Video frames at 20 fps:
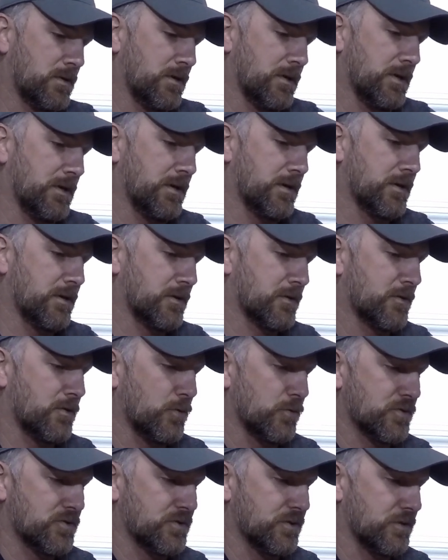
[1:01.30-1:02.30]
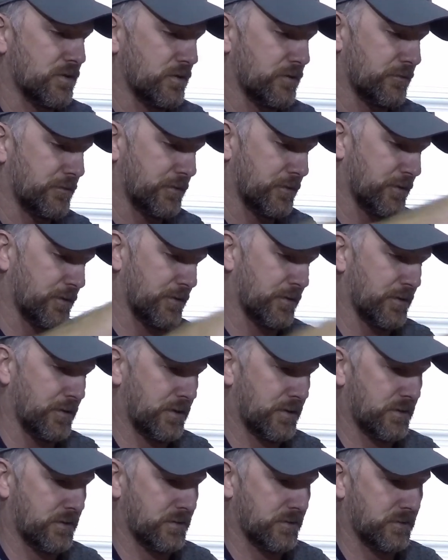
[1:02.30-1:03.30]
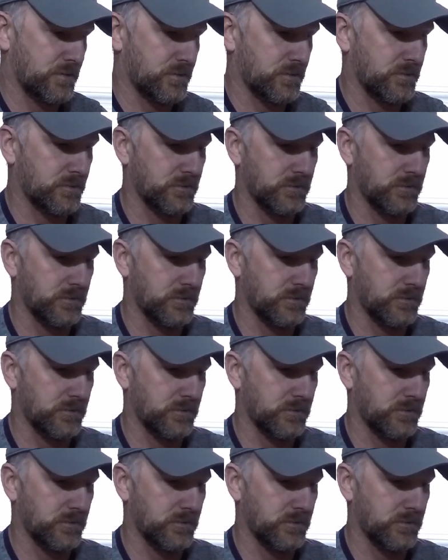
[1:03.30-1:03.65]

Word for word: And of course all of our